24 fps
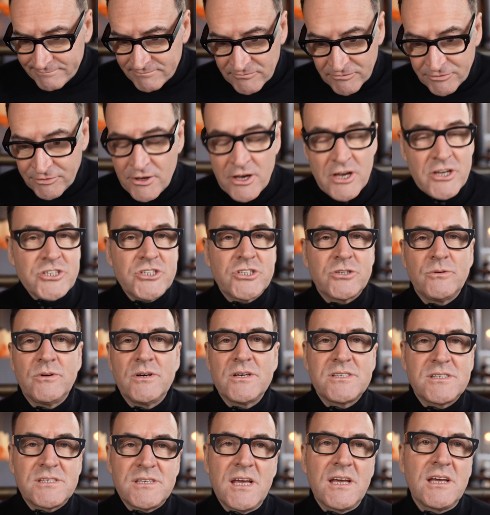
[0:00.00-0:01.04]

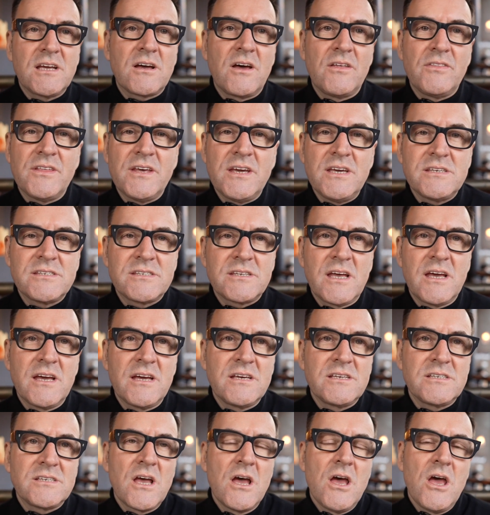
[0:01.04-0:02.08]
virtuous. Think on these
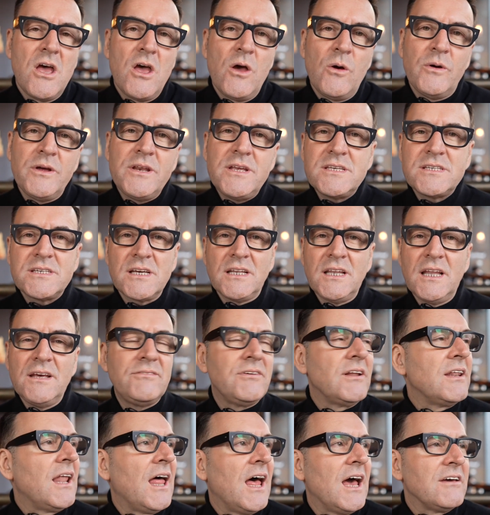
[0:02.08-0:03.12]
things. We need to
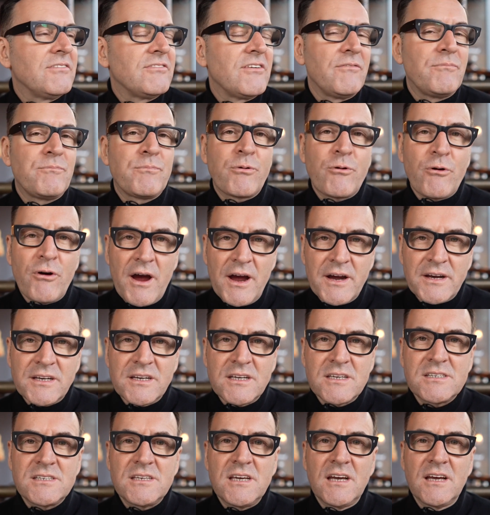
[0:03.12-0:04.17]
live a life of
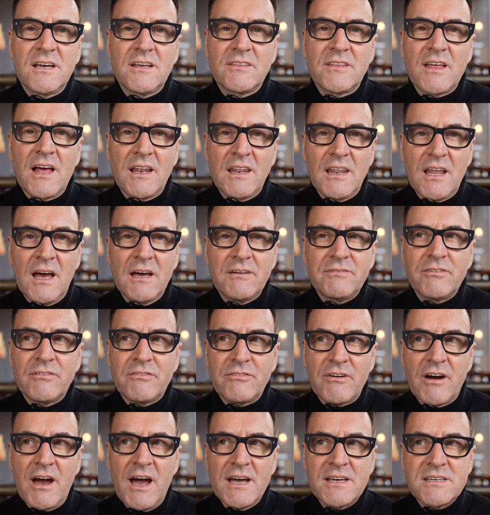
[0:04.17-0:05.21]
practicing that life
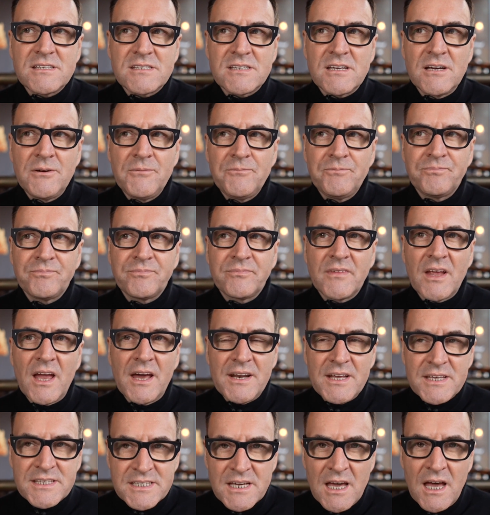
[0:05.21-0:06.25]
of rest.
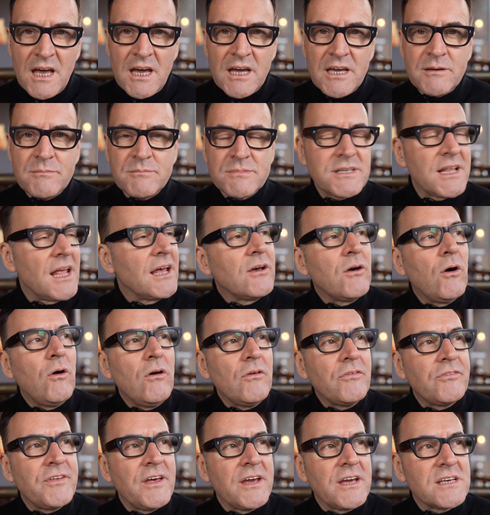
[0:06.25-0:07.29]
And at times, like
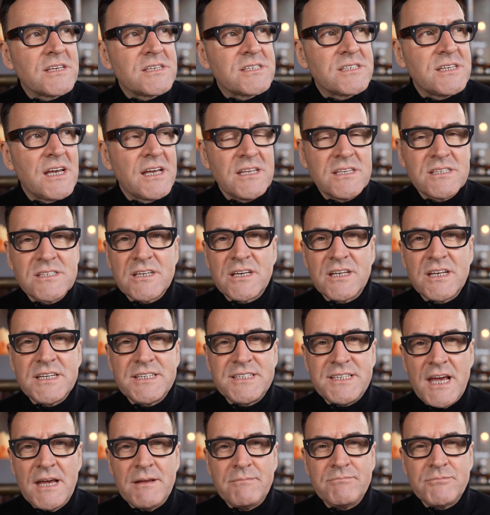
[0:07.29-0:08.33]
all things, Satan's going
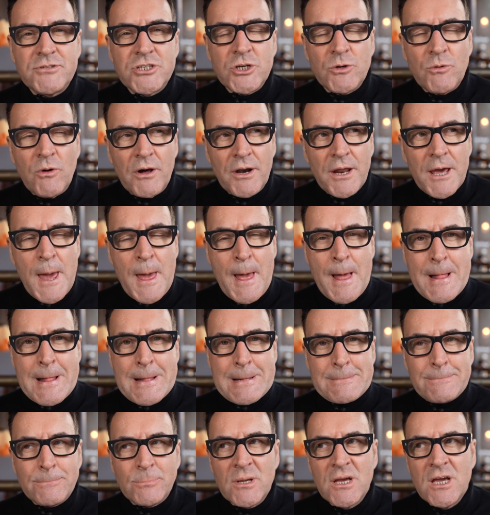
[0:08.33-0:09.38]
to tempt you on it
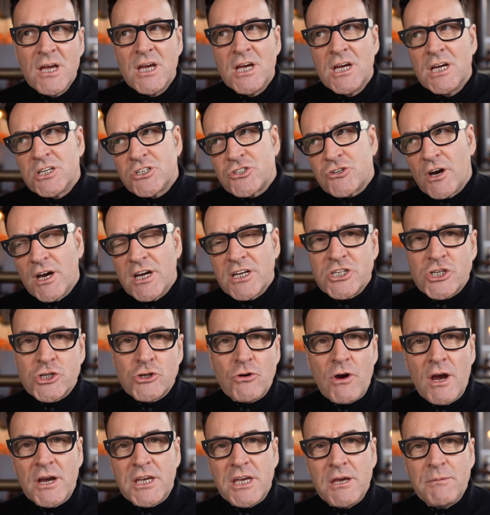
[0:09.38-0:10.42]
and try and
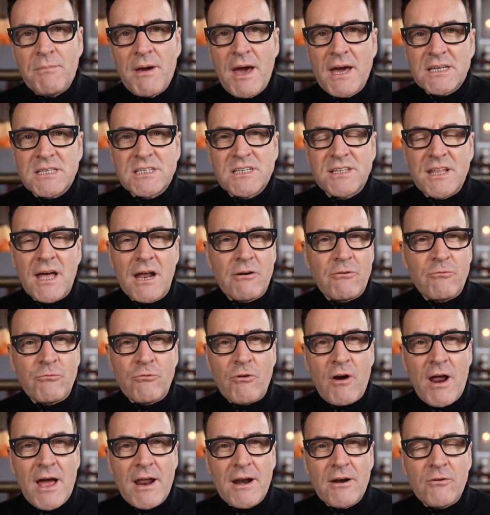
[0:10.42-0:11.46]
drag you back to that
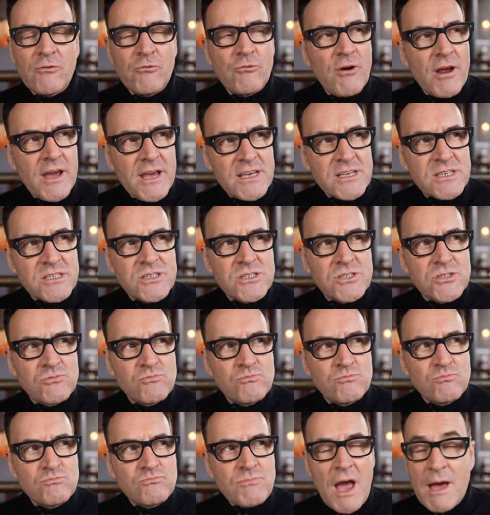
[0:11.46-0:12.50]
rat race,
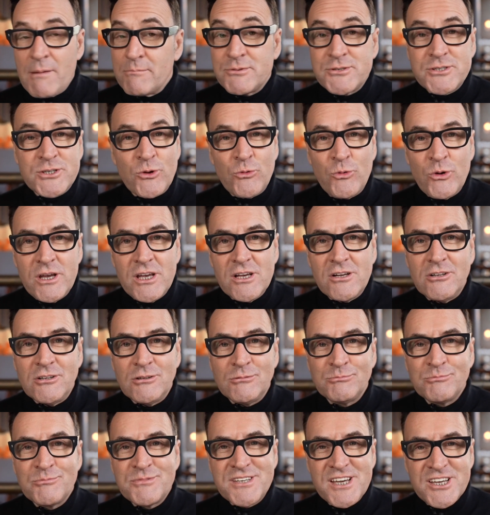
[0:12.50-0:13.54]
hamster
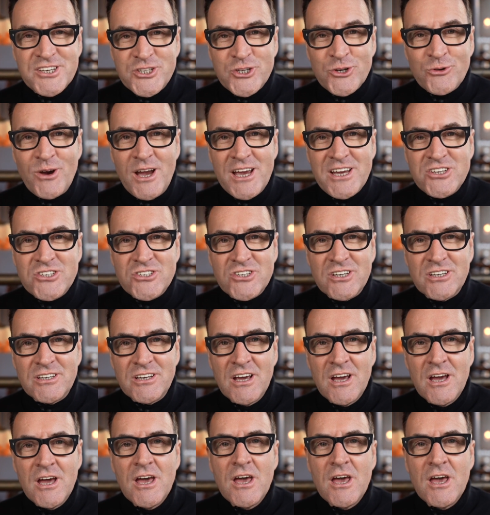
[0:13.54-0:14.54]
wheel situation.